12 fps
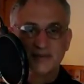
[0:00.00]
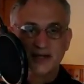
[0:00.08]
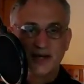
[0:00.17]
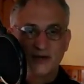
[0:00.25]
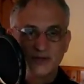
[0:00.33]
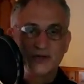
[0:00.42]

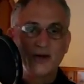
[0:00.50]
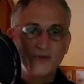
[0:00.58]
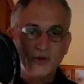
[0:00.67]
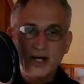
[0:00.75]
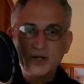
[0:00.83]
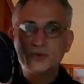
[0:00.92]
You know, so if
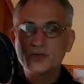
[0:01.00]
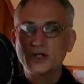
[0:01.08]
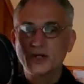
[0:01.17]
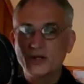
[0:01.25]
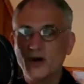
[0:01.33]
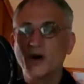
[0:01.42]
you're
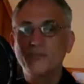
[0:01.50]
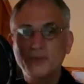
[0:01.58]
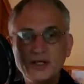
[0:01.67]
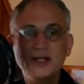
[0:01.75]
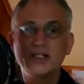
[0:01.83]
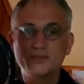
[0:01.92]
interested at all,
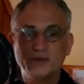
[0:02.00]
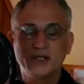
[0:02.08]
please